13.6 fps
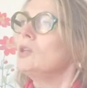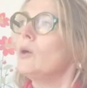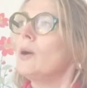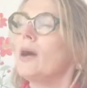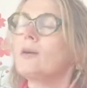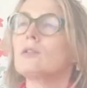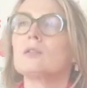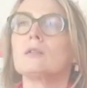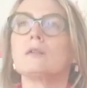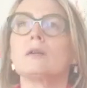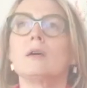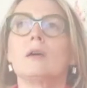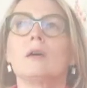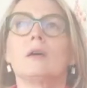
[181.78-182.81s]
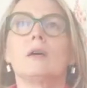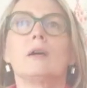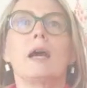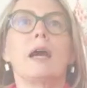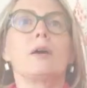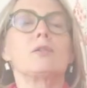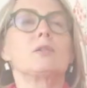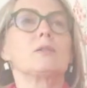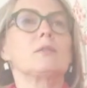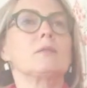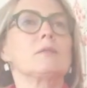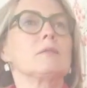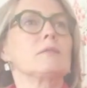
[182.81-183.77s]
know how to
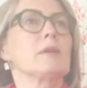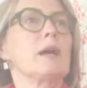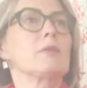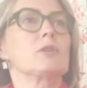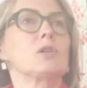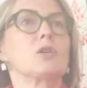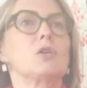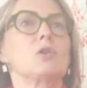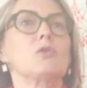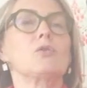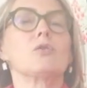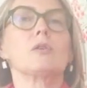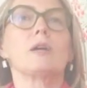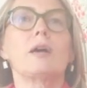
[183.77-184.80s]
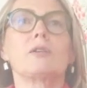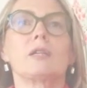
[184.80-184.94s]
butcher, how to cure